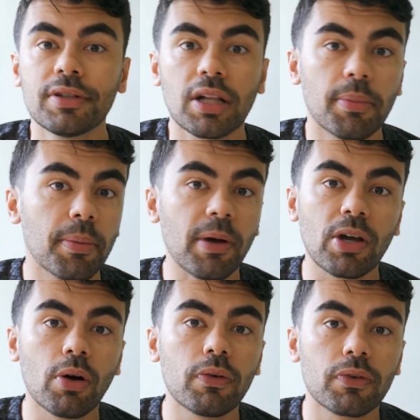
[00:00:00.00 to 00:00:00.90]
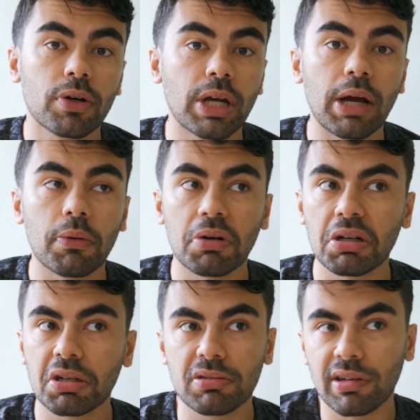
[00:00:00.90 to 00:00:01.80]
to let my bike go for an
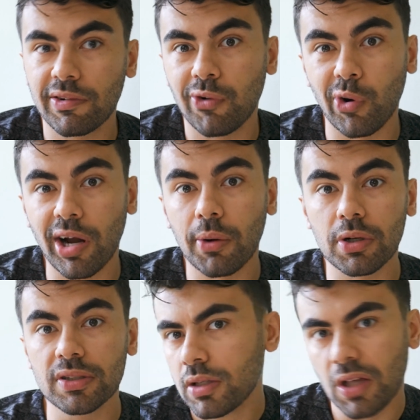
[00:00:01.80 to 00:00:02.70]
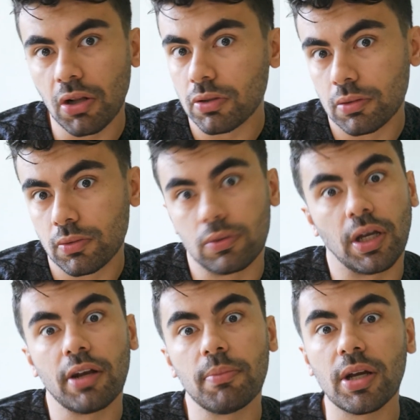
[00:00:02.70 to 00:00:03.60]
hour, like 4 hours. It's not a
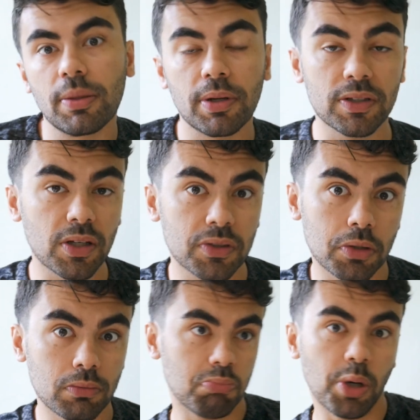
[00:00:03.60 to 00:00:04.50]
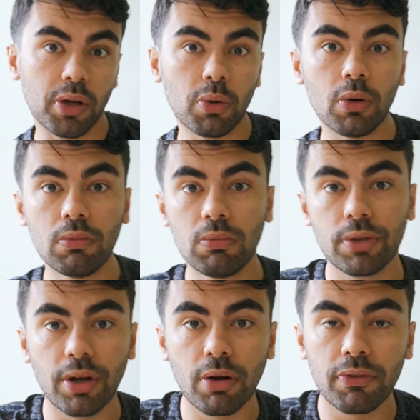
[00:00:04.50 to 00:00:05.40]
ton of money, but it's also pretty cool,
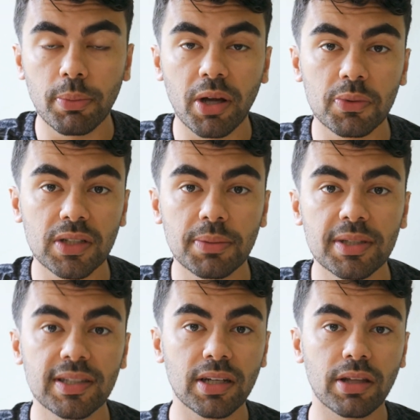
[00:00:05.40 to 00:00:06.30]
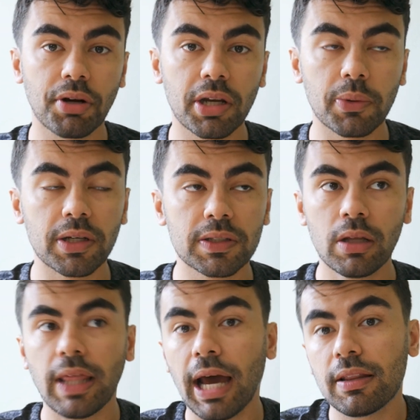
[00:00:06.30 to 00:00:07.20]
you know, if your bike was gonna be sitting there anyways.
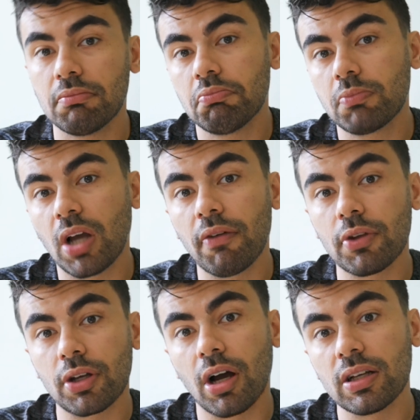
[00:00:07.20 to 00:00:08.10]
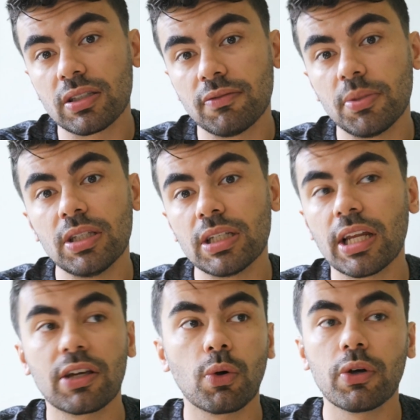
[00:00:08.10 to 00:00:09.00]
That covered the cost of me
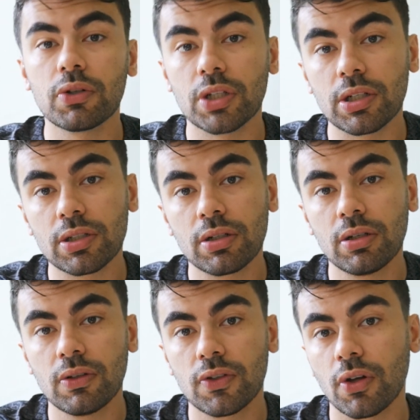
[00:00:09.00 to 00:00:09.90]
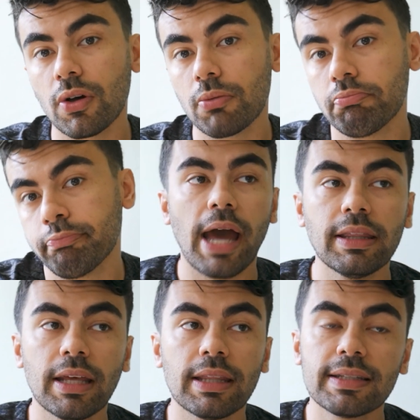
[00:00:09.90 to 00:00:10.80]
getting an oil change. So,
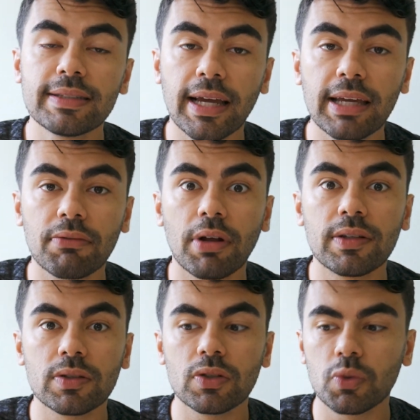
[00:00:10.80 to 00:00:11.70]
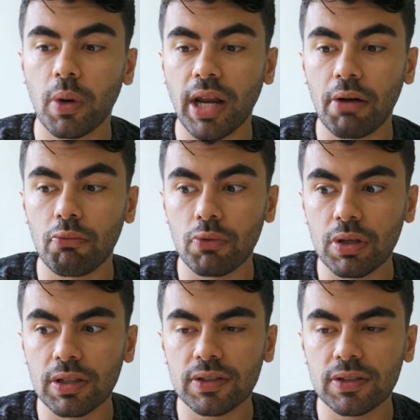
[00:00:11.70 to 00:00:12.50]
and then the second rental is when I really